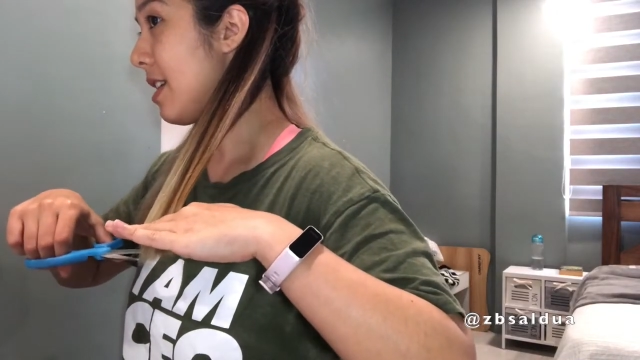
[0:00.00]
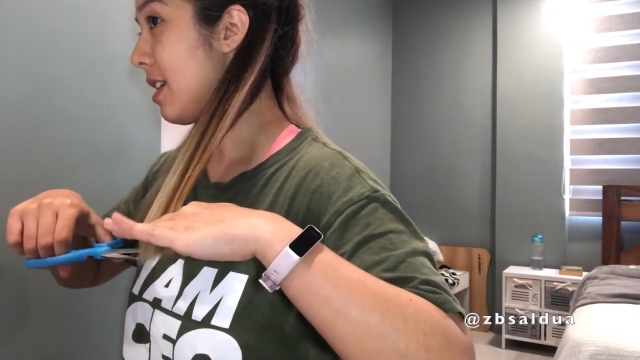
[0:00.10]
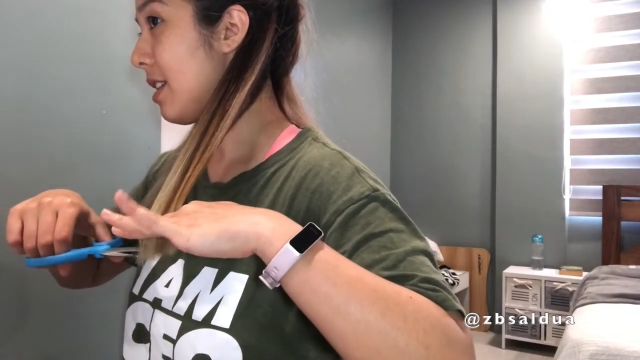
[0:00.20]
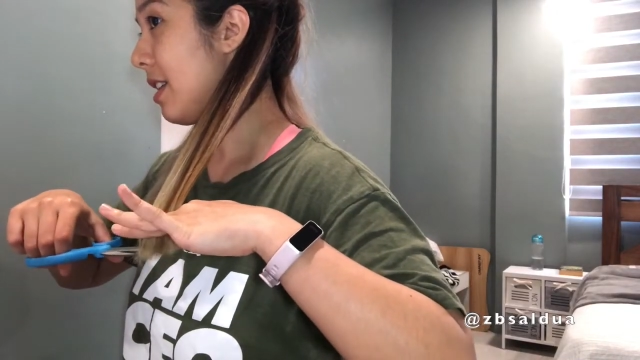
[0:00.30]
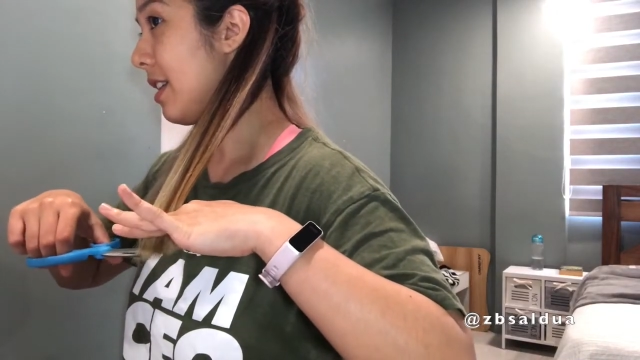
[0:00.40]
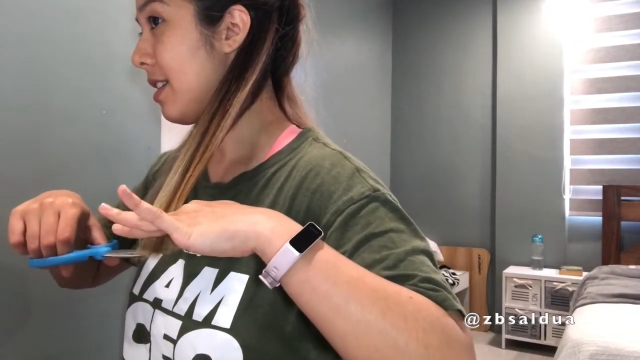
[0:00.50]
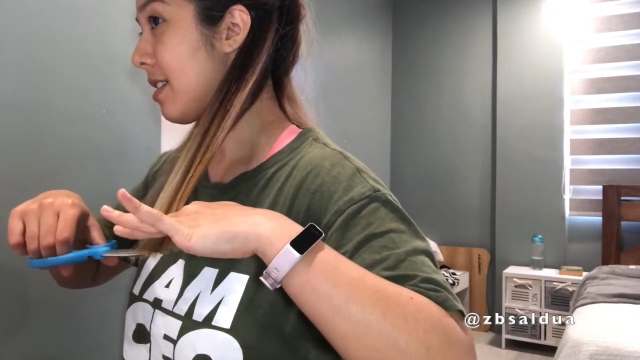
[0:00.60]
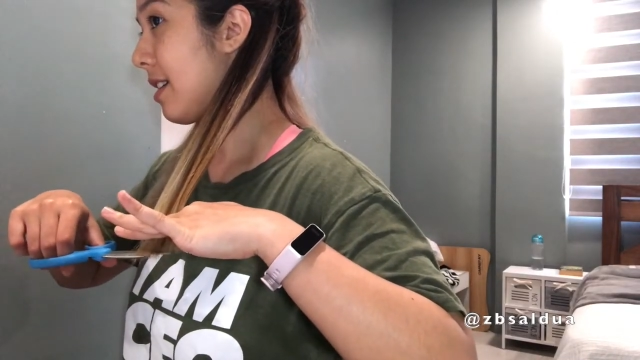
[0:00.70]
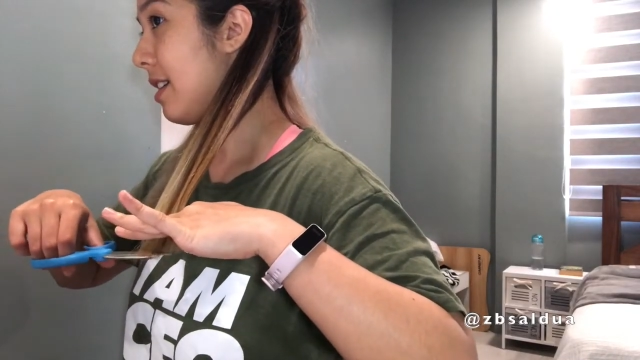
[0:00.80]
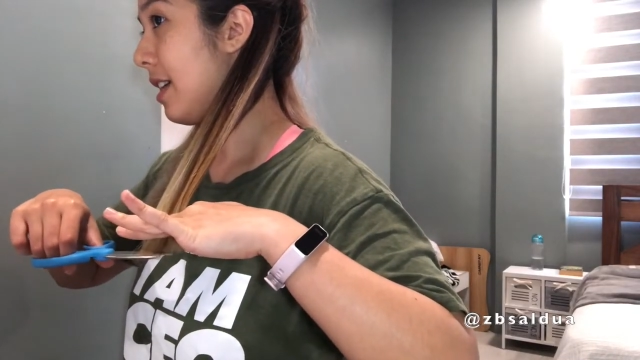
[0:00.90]
here that
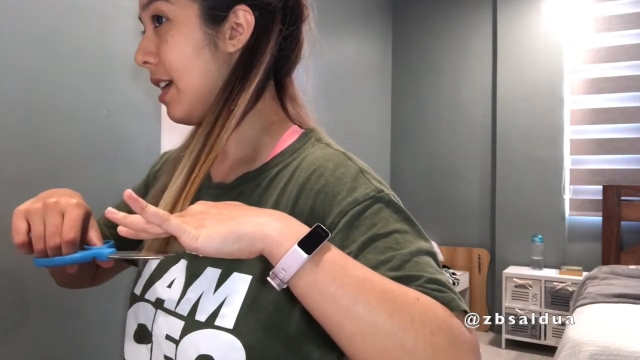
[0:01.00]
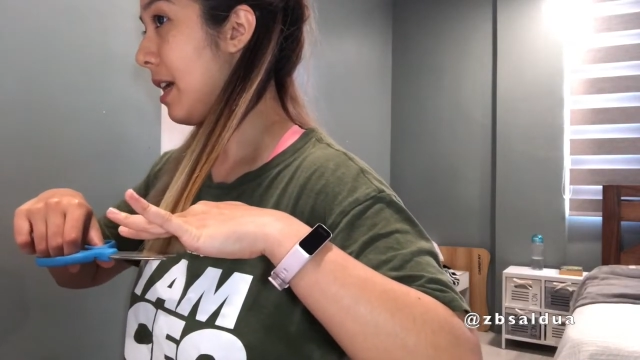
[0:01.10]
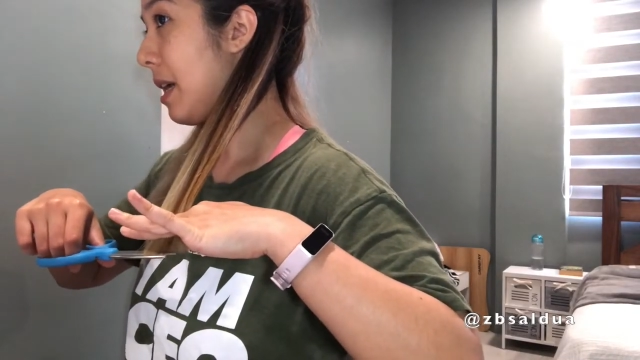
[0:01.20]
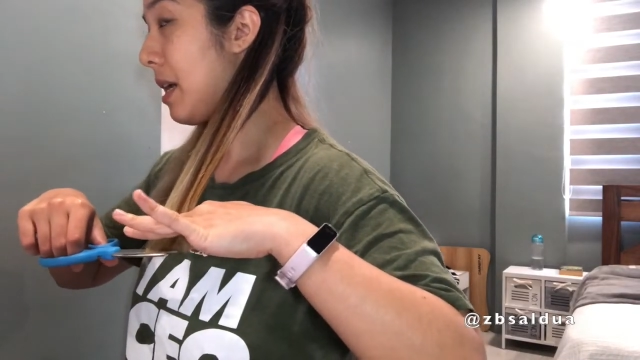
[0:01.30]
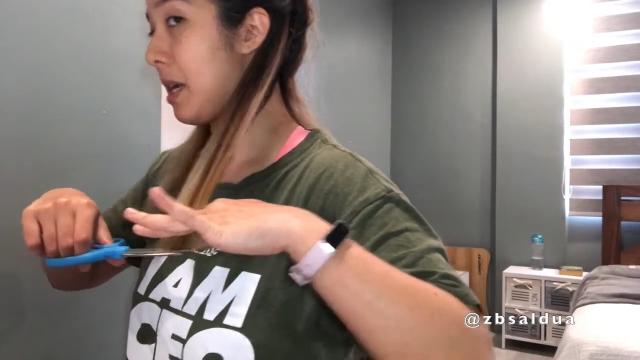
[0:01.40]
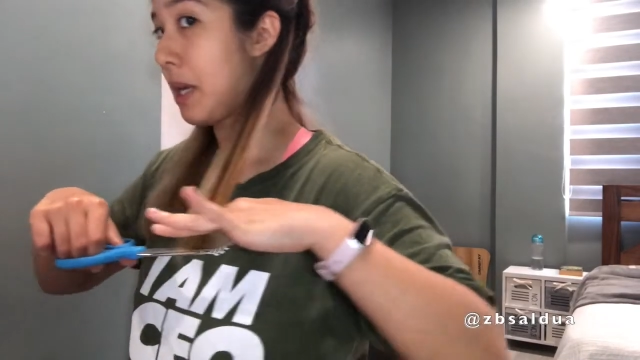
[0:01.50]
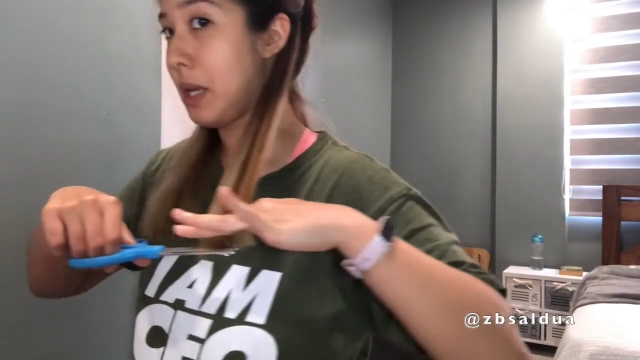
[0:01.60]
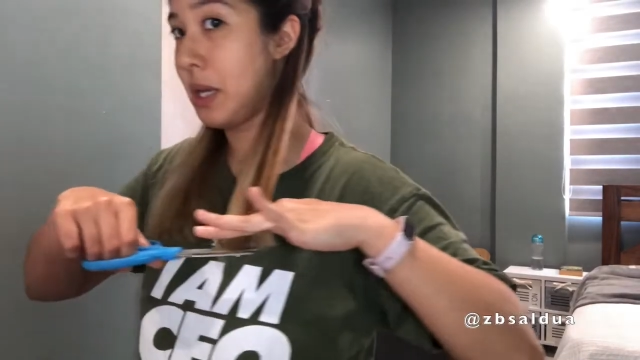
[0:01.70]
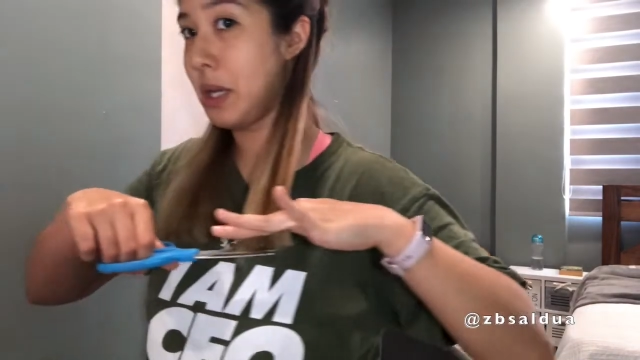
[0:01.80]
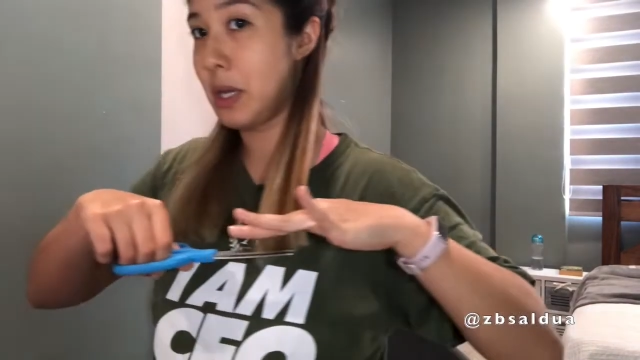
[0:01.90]
needs cutting.
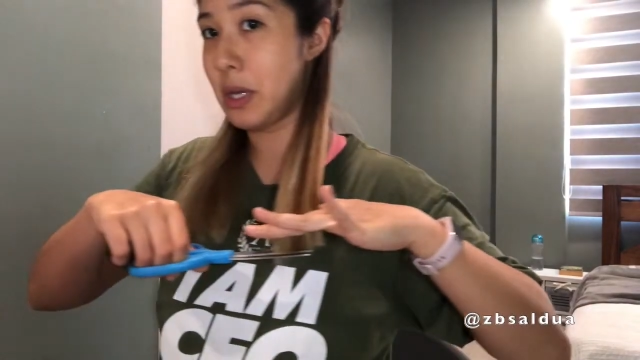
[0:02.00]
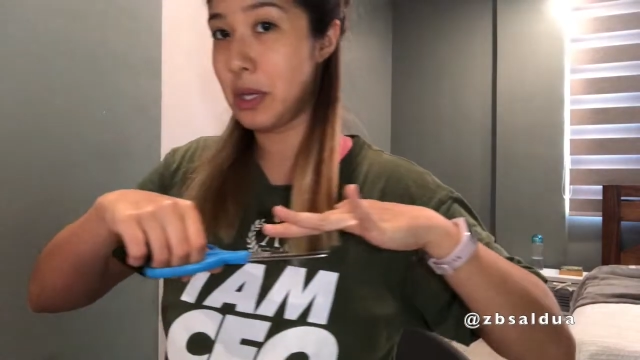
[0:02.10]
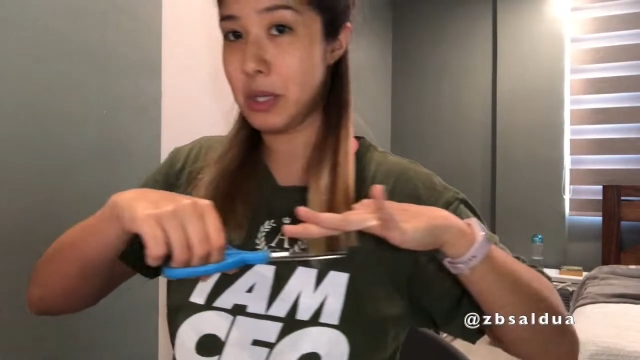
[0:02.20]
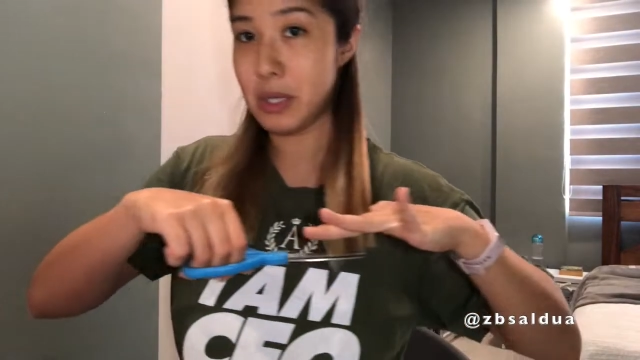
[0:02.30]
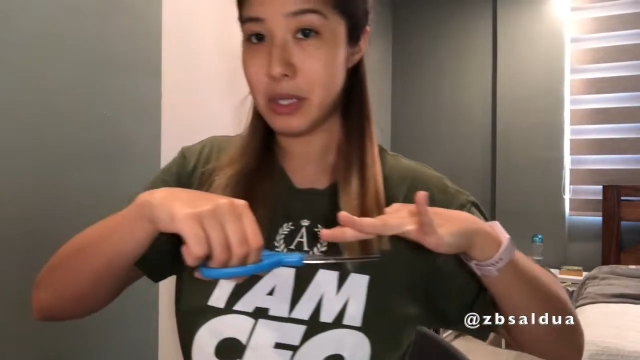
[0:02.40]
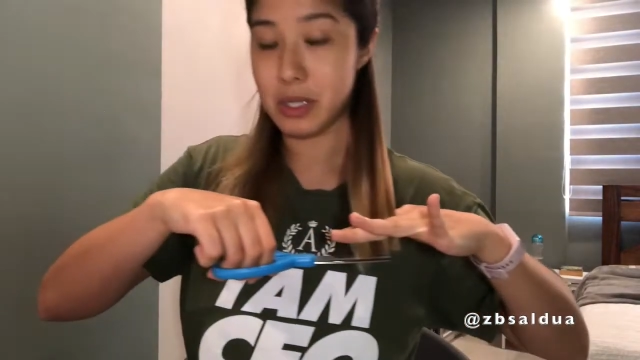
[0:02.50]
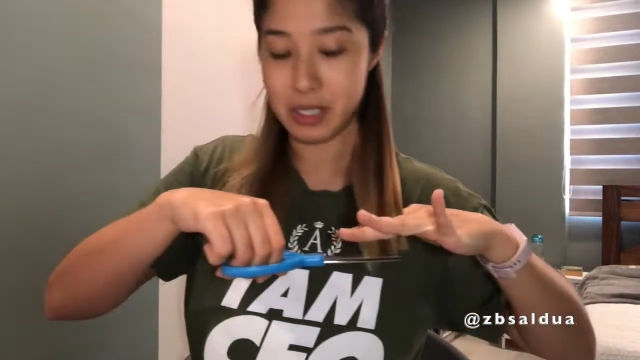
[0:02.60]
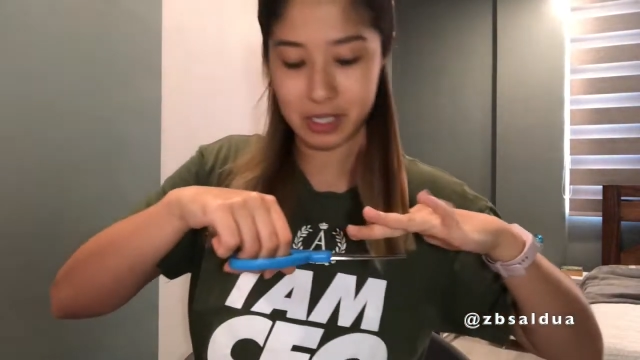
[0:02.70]
Whew.